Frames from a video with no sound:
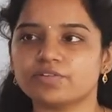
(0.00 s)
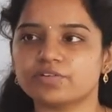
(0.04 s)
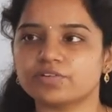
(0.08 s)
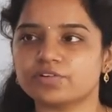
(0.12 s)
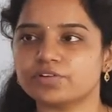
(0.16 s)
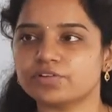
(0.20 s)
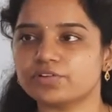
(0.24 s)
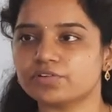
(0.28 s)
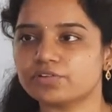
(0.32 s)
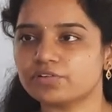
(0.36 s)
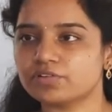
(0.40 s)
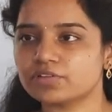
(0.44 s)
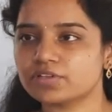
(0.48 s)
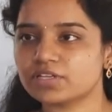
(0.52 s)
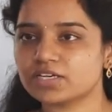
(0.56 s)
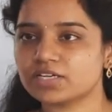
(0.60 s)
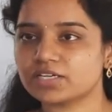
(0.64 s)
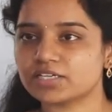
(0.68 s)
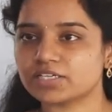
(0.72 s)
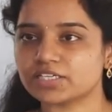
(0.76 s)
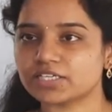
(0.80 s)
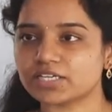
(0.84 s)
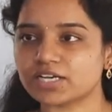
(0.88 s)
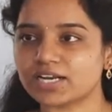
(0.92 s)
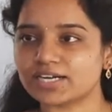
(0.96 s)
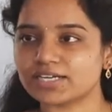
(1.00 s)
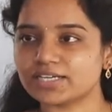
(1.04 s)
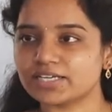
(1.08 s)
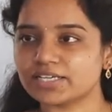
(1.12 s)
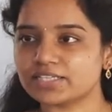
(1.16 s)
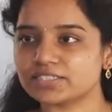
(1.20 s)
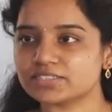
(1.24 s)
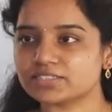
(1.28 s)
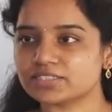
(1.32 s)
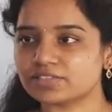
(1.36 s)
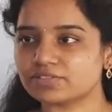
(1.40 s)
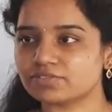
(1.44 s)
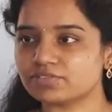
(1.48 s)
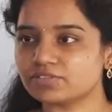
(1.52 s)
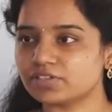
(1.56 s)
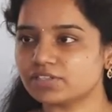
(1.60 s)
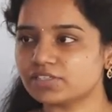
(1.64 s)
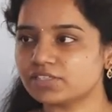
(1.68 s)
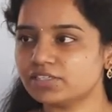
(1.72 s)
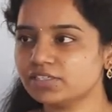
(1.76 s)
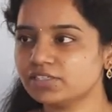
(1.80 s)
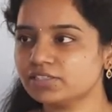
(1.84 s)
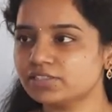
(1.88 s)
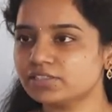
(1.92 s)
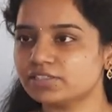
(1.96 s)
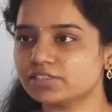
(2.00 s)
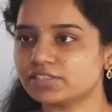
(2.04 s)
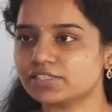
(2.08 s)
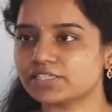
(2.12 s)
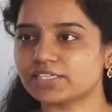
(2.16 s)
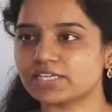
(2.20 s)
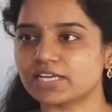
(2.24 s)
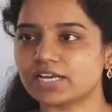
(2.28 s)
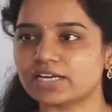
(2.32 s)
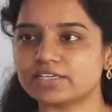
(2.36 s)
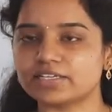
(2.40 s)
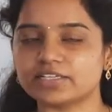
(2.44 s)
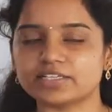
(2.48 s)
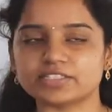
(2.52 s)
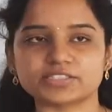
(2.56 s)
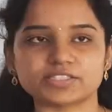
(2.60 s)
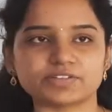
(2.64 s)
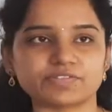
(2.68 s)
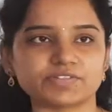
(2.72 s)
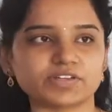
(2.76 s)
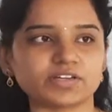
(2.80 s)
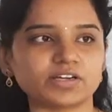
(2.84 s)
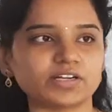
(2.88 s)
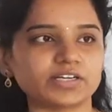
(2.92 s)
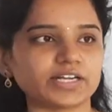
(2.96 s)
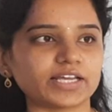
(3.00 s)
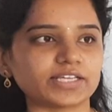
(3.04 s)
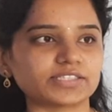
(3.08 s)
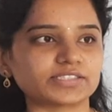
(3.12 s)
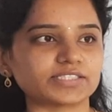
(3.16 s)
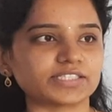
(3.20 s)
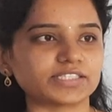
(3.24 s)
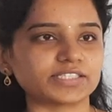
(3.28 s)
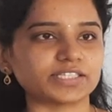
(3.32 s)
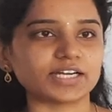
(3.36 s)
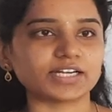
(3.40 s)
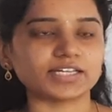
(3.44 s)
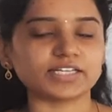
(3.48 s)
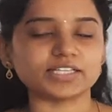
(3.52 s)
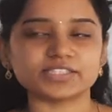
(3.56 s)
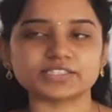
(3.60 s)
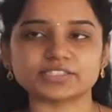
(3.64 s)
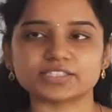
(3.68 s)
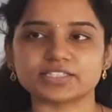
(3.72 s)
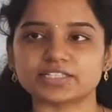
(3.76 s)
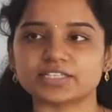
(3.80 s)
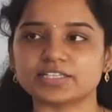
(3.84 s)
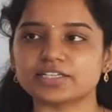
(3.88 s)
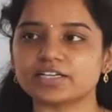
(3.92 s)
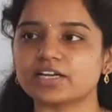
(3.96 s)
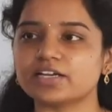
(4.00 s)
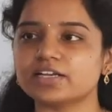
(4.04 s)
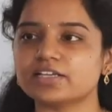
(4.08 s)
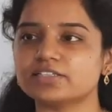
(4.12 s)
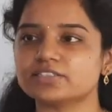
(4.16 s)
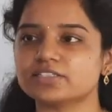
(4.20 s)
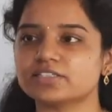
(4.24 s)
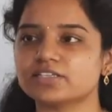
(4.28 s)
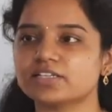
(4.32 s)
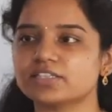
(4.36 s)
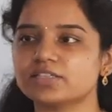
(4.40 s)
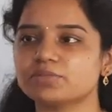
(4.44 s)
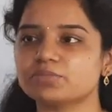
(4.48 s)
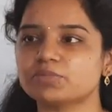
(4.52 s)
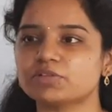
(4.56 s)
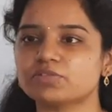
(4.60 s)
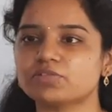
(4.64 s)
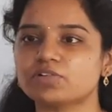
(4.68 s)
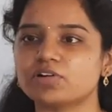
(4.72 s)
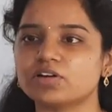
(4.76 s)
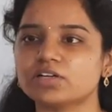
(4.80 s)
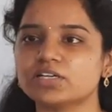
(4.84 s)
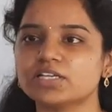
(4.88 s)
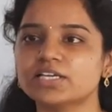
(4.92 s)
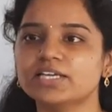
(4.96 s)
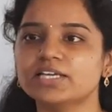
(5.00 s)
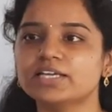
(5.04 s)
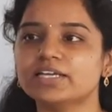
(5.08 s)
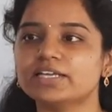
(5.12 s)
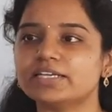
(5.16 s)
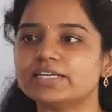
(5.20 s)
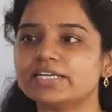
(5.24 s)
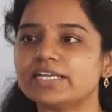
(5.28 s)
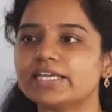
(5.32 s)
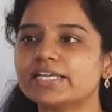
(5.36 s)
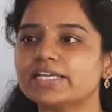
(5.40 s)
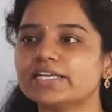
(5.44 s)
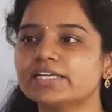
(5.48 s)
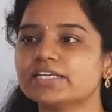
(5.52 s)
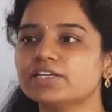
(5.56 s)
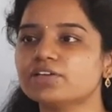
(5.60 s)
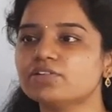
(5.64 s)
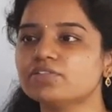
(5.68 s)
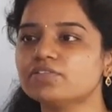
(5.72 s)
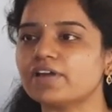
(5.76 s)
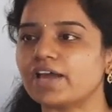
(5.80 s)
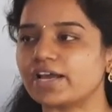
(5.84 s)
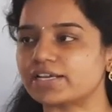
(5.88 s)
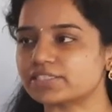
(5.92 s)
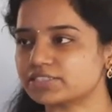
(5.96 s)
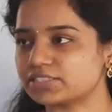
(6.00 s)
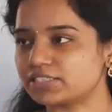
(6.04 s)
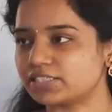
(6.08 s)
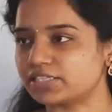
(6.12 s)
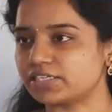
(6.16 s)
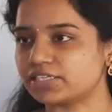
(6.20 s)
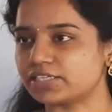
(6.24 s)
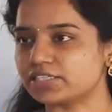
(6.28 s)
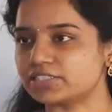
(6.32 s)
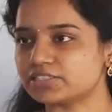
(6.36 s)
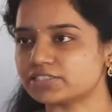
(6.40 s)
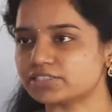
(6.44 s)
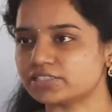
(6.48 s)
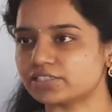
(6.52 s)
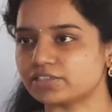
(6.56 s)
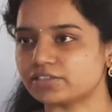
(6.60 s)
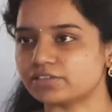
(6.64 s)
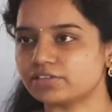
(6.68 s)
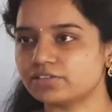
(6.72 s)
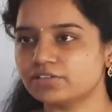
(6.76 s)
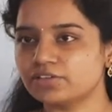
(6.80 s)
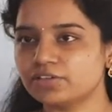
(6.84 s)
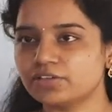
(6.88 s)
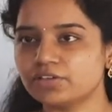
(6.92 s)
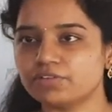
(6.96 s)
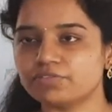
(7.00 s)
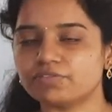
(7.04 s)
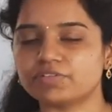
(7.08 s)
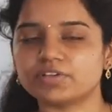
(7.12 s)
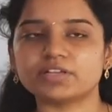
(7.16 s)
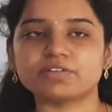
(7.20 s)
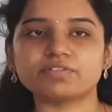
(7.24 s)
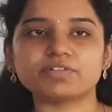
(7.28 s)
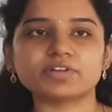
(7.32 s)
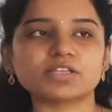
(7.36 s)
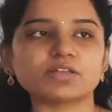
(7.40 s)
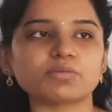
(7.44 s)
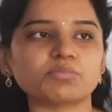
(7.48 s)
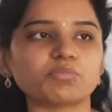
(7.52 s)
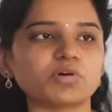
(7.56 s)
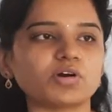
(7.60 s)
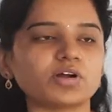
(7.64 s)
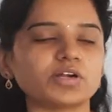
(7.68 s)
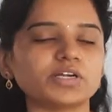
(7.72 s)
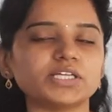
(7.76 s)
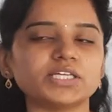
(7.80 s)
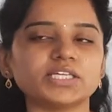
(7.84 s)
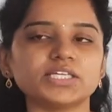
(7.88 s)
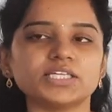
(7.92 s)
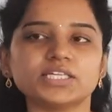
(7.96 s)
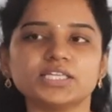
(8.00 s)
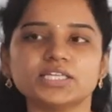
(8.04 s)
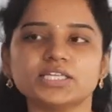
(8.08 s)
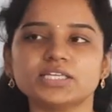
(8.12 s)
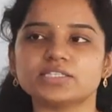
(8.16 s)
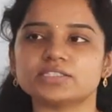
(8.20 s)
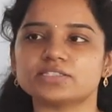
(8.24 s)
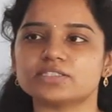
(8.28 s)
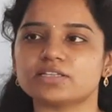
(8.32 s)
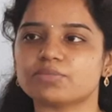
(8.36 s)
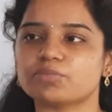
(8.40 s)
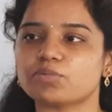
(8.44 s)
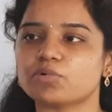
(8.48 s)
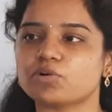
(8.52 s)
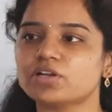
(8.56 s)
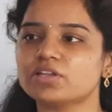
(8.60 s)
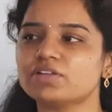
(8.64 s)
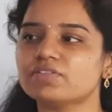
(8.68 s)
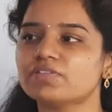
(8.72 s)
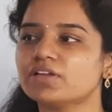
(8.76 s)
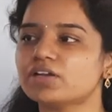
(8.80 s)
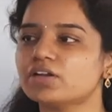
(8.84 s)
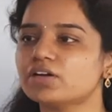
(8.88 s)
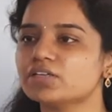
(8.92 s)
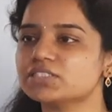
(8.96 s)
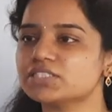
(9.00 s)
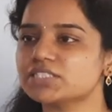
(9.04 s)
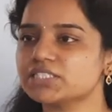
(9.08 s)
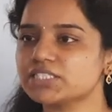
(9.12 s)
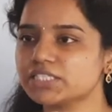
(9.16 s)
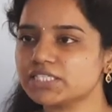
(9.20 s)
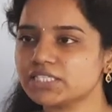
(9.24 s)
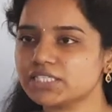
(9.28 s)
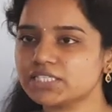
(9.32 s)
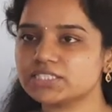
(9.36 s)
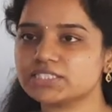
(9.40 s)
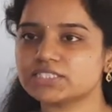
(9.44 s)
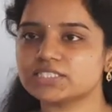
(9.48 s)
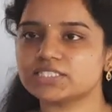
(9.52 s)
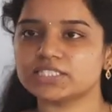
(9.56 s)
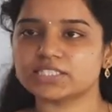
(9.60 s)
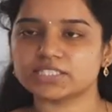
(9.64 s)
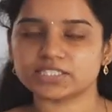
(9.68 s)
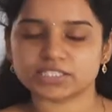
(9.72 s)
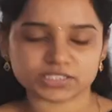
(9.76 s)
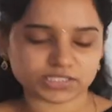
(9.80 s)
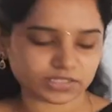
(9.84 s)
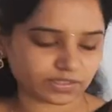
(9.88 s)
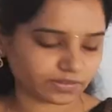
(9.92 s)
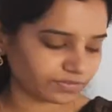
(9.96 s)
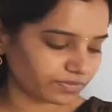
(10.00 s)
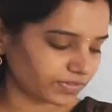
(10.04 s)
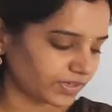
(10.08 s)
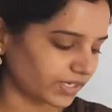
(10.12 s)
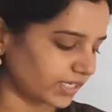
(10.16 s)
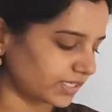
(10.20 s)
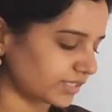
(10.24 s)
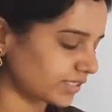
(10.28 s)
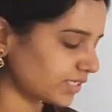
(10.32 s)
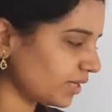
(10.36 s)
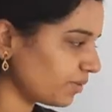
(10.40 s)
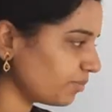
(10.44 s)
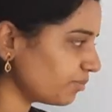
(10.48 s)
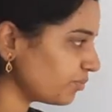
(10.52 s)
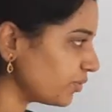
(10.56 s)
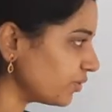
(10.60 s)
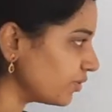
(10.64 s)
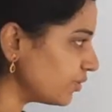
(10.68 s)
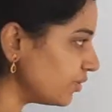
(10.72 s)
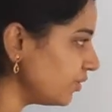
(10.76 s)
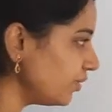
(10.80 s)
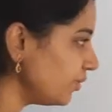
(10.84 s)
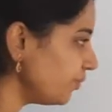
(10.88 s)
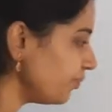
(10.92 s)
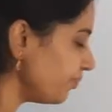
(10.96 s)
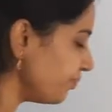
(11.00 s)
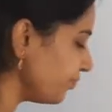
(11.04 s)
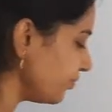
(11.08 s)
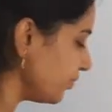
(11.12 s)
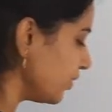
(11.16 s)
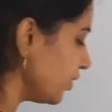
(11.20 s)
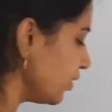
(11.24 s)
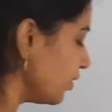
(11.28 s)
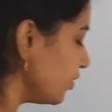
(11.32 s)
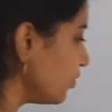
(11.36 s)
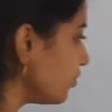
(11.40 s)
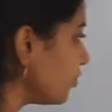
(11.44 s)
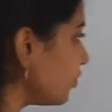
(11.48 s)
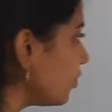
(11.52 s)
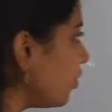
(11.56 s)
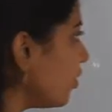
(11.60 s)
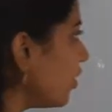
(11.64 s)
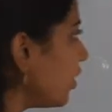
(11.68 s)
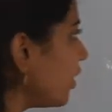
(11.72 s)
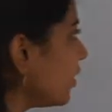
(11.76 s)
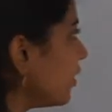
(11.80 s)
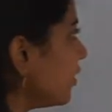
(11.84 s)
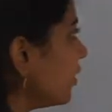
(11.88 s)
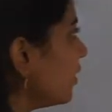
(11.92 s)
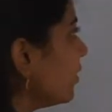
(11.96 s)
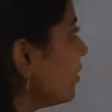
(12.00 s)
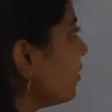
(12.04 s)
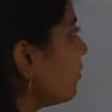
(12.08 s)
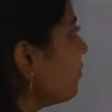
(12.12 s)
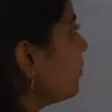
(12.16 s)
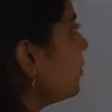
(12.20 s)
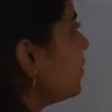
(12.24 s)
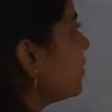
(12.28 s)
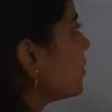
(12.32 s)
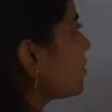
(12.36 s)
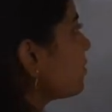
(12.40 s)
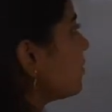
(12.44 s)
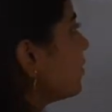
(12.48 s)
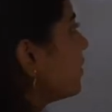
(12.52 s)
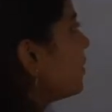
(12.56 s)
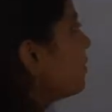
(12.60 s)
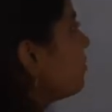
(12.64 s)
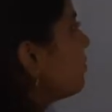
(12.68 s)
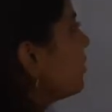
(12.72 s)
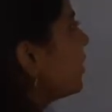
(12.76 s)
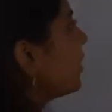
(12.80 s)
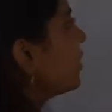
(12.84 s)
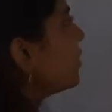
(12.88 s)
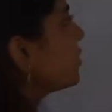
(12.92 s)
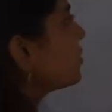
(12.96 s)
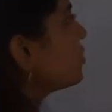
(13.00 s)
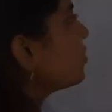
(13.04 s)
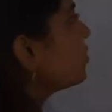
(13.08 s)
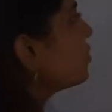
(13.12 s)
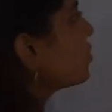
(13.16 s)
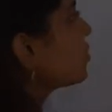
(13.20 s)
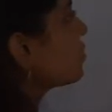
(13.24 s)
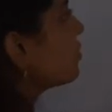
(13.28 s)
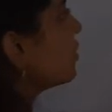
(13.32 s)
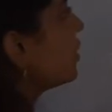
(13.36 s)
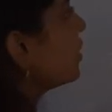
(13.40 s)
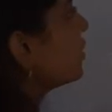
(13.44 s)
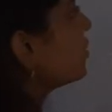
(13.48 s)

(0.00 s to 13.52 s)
Do you know that retardation word? Retardation, we call it as retardation. Retardation nothing but what? Negative acceleration. Whenever the body velocity is decreasing. For example, you know already the v square minus u square